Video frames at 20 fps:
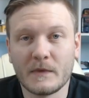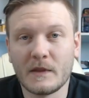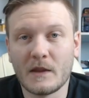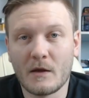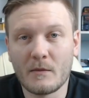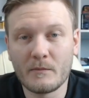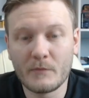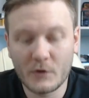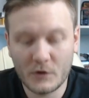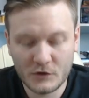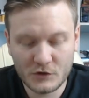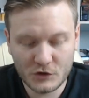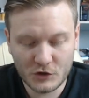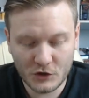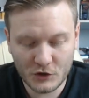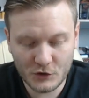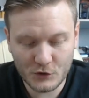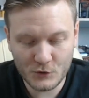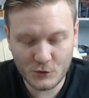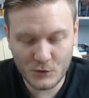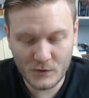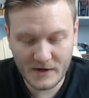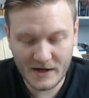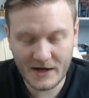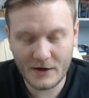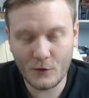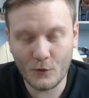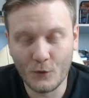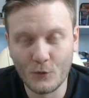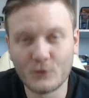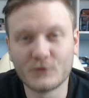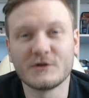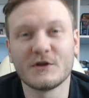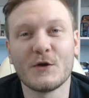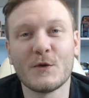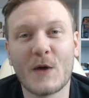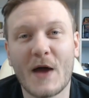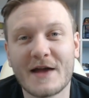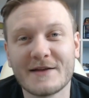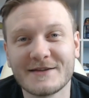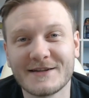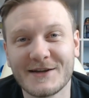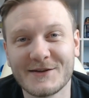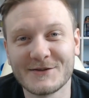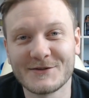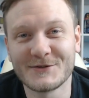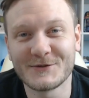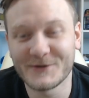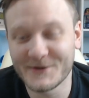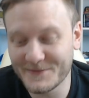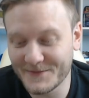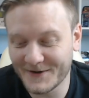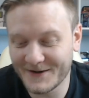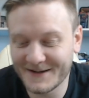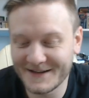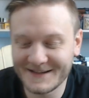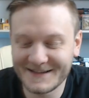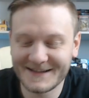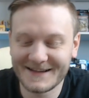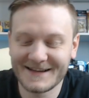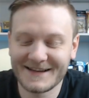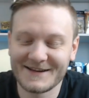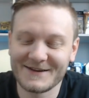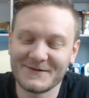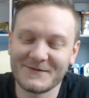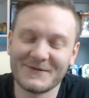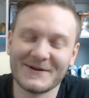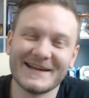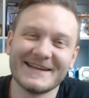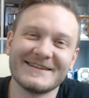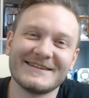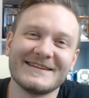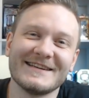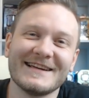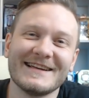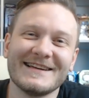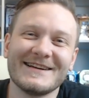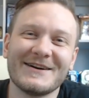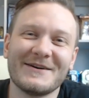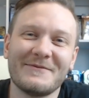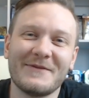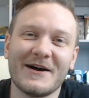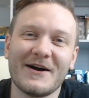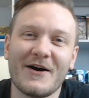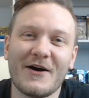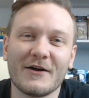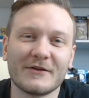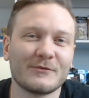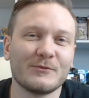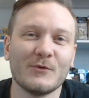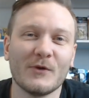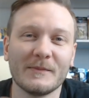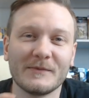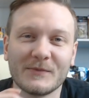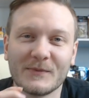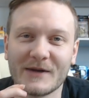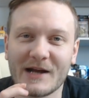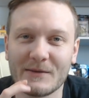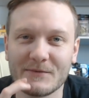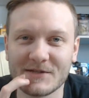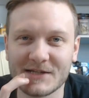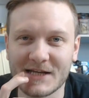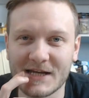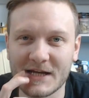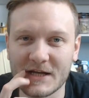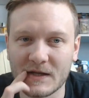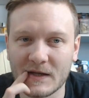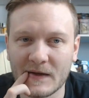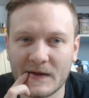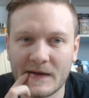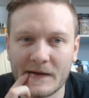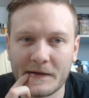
number 2 also has another story behind it, which nearly got my ass whooped when I was a kid.